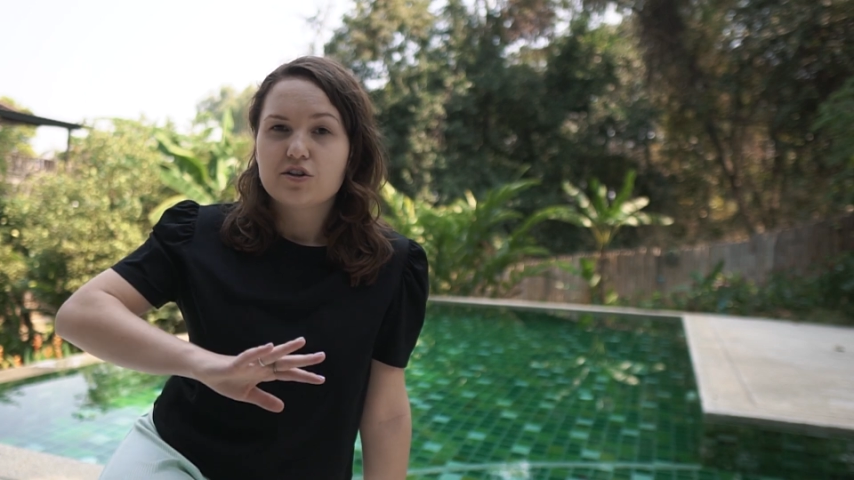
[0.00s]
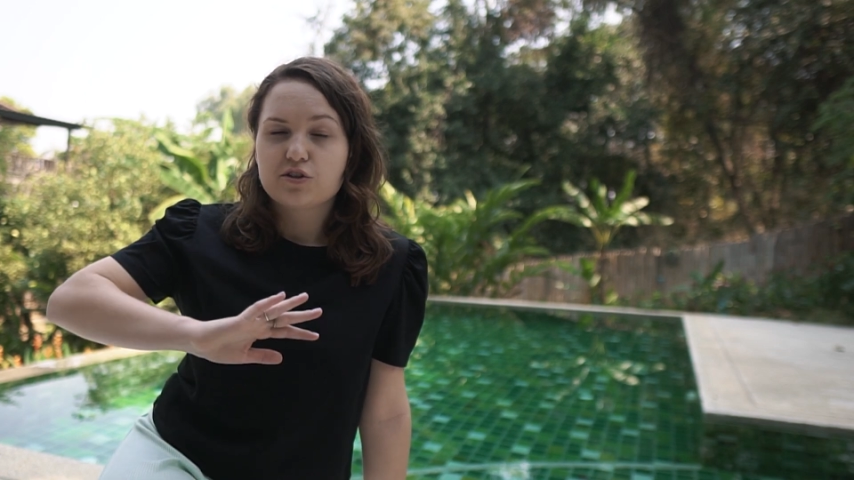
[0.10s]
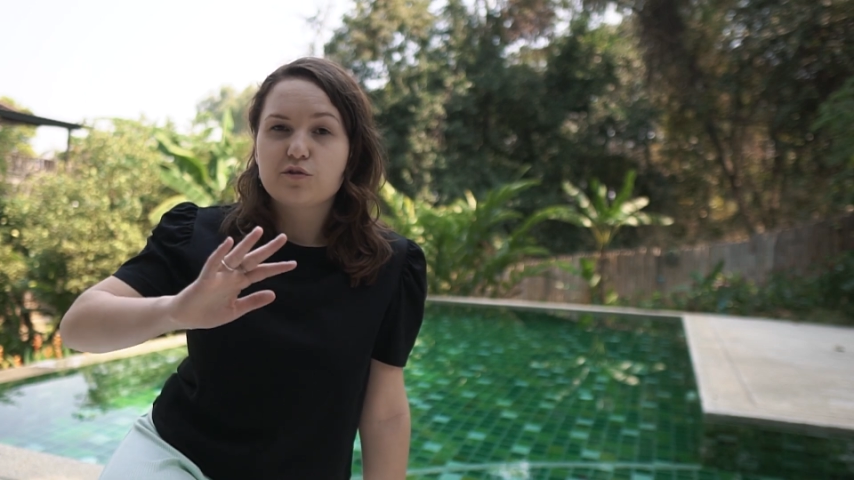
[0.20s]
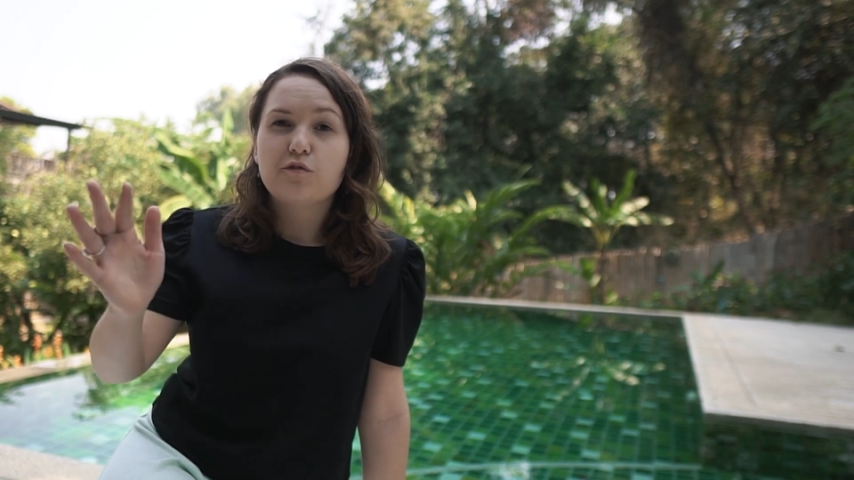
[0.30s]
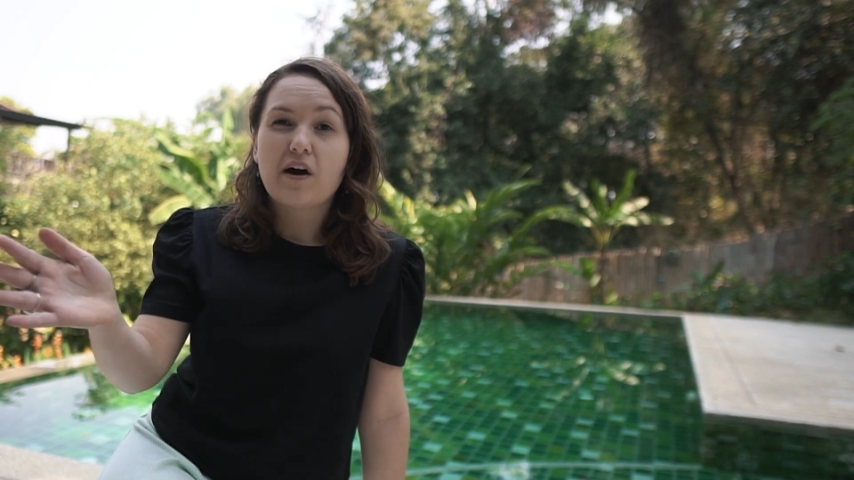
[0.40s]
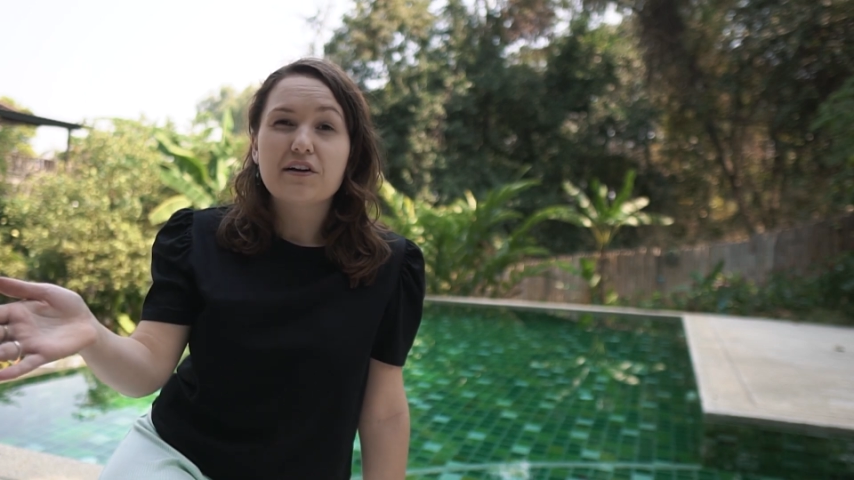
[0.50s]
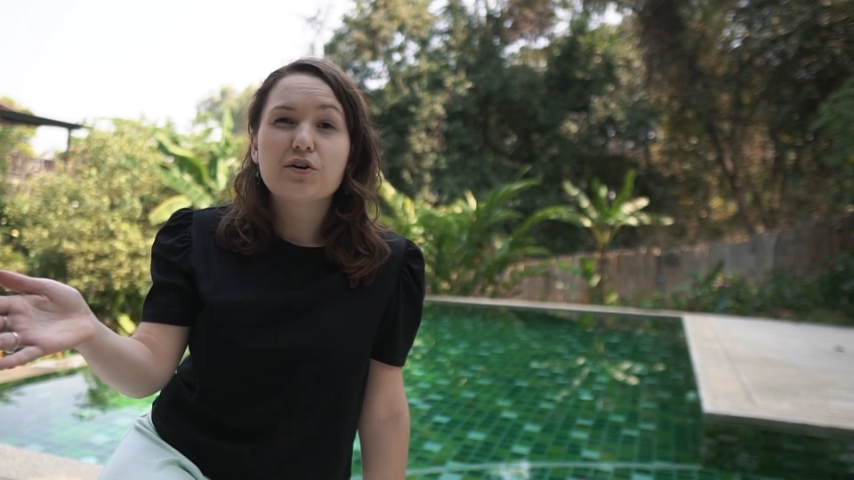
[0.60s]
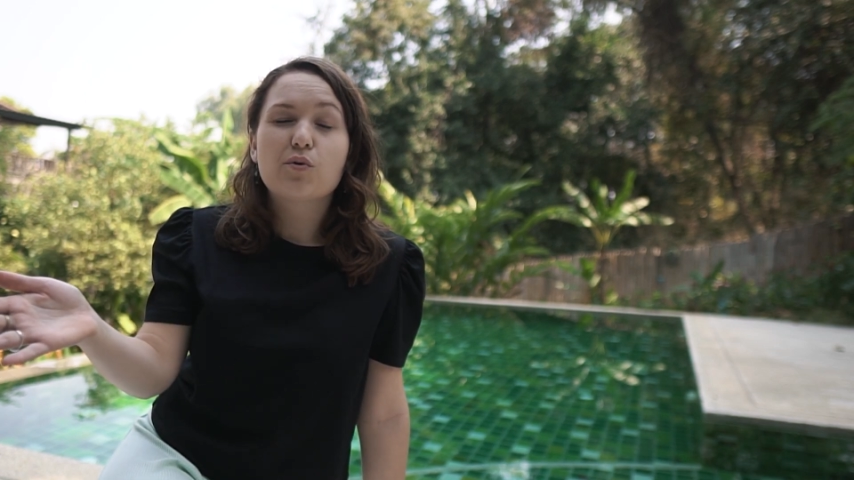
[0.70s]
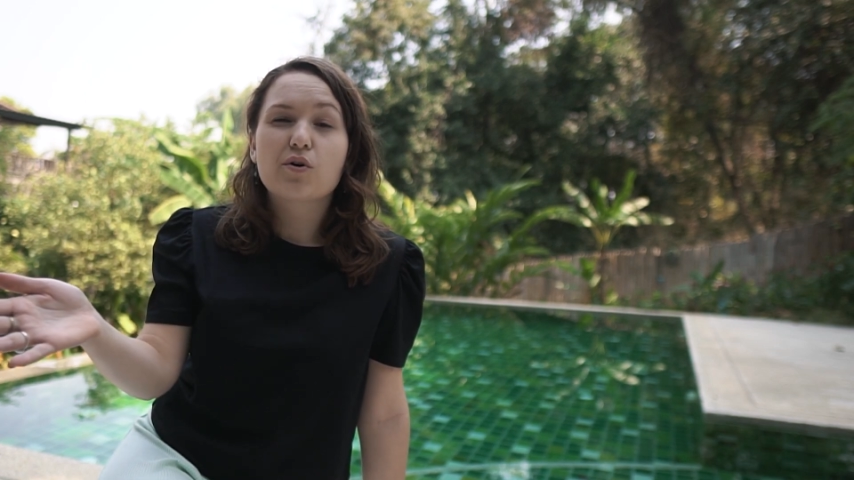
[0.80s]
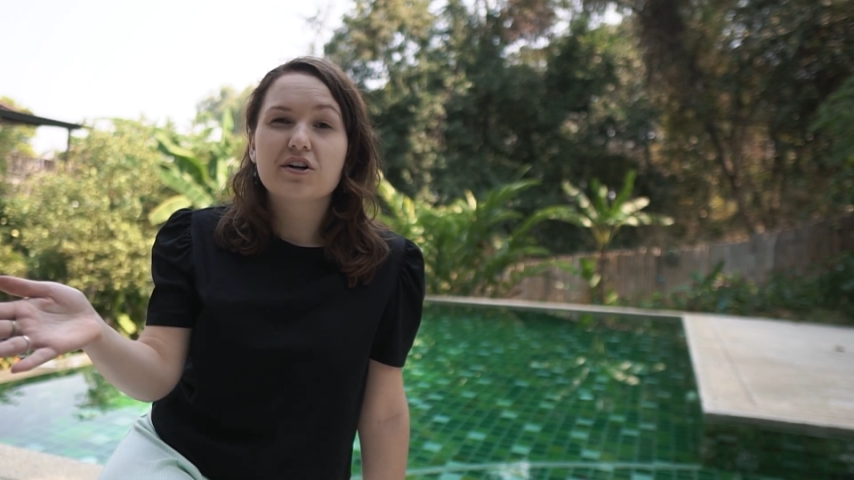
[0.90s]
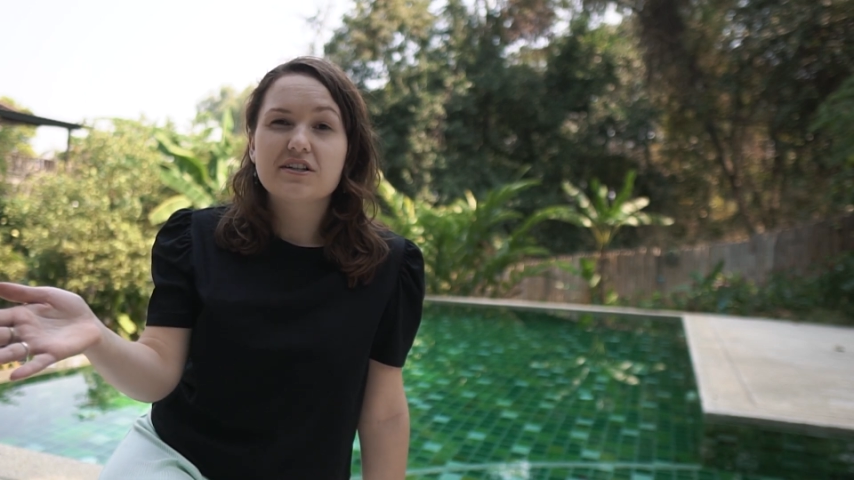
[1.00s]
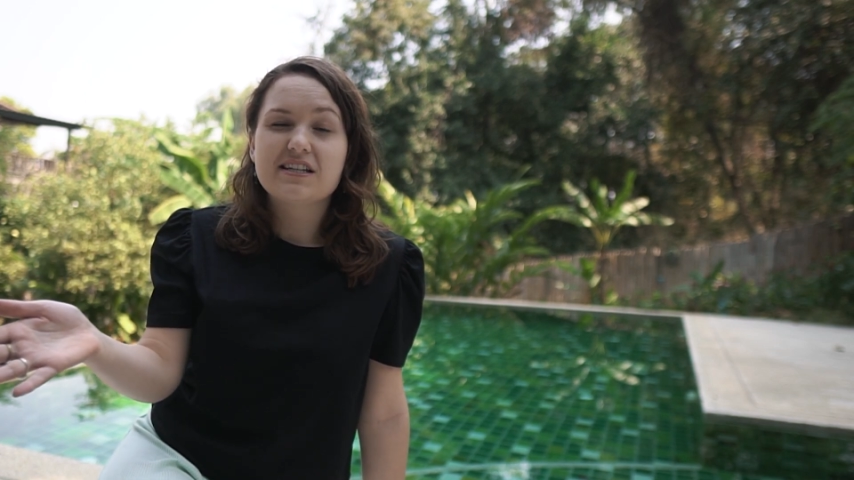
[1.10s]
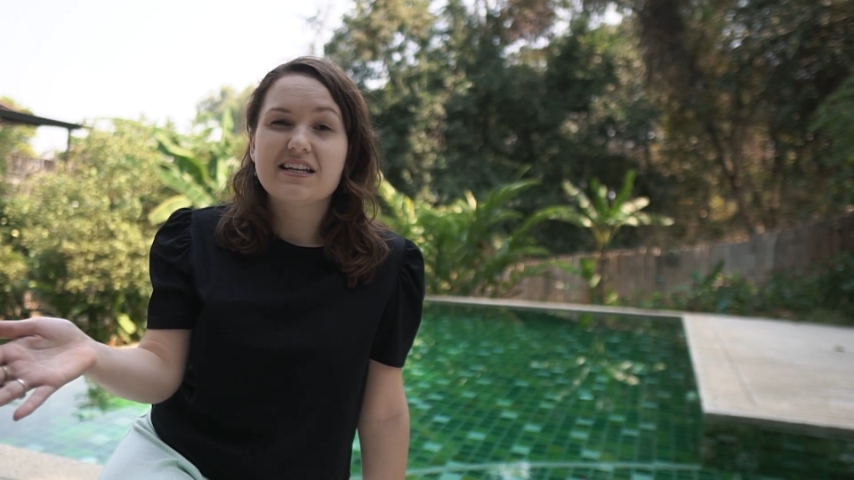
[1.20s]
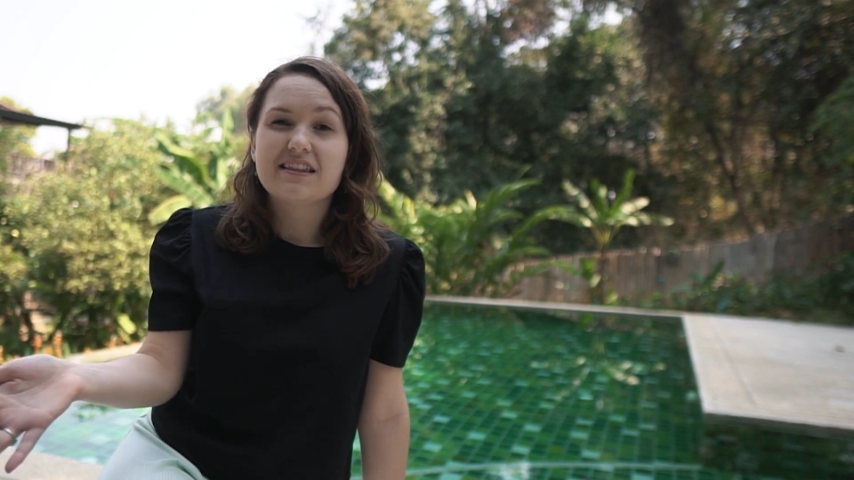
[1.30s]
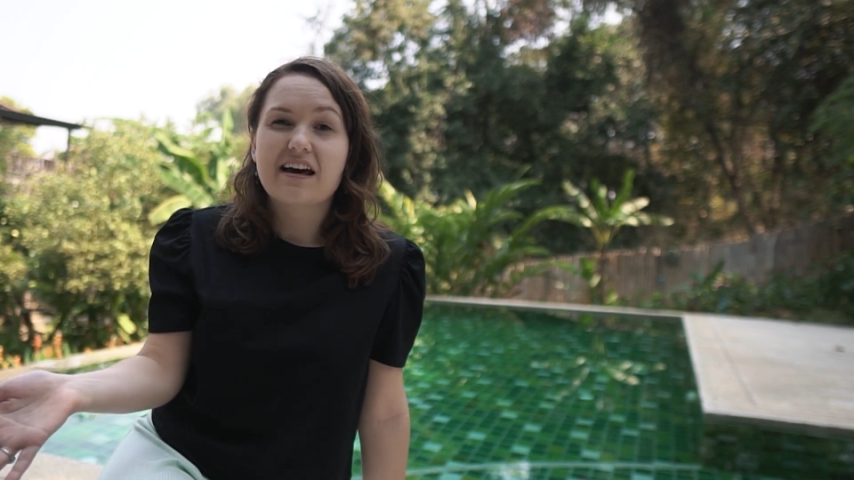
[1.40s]
to find a
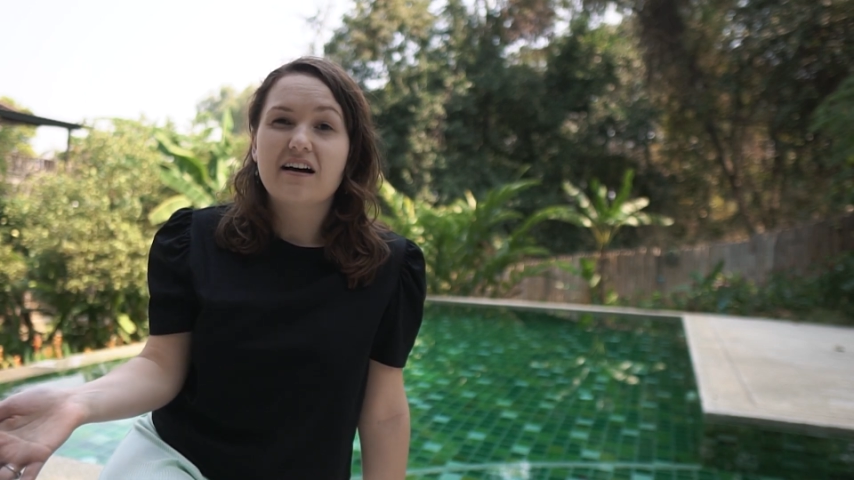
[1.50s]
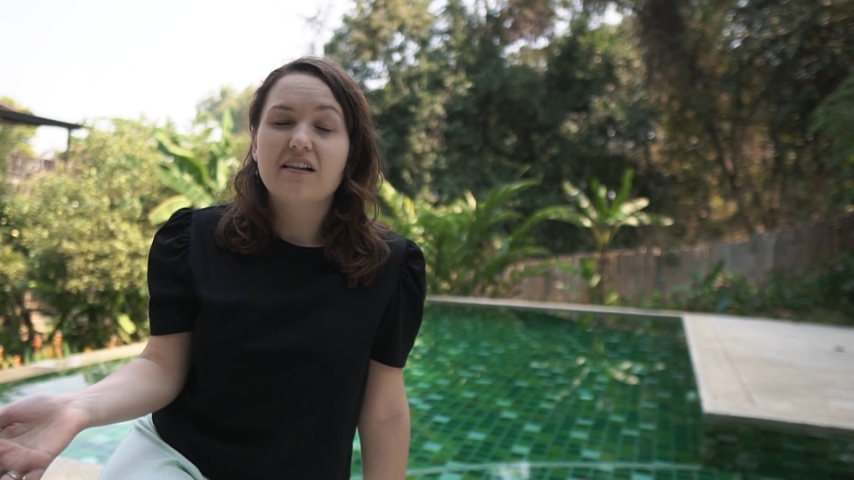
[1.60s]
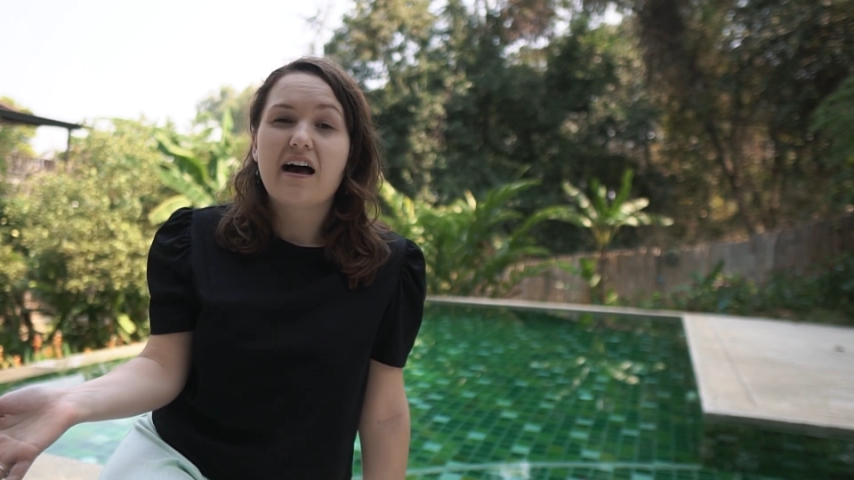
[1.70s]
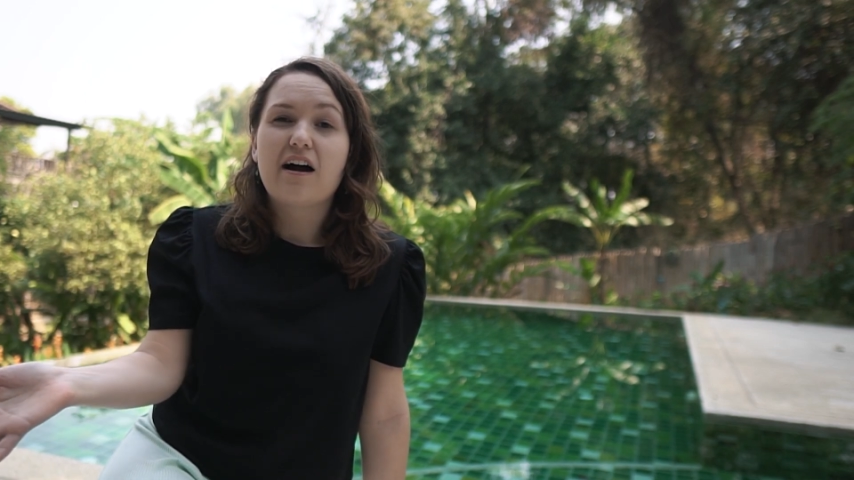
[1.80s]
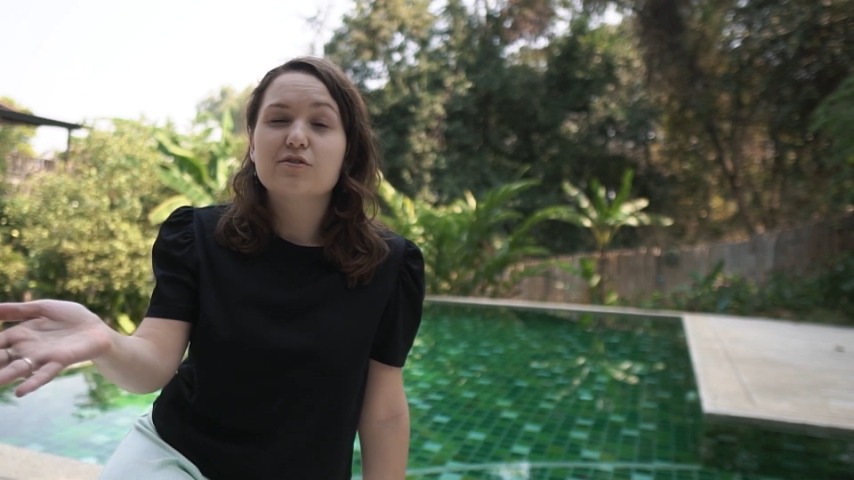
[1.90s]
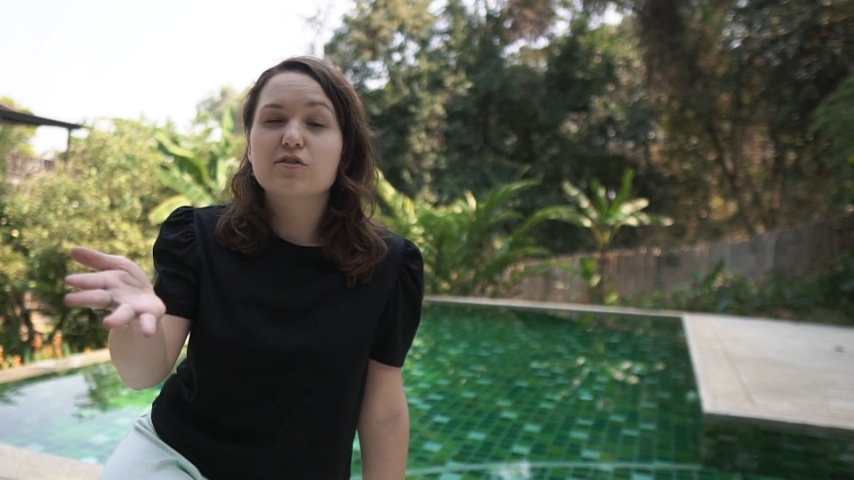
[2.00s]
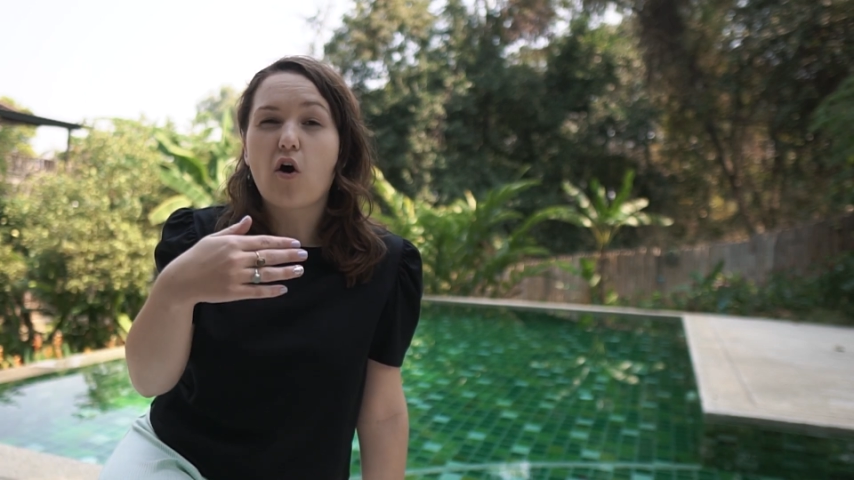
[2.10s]
quarantine that allows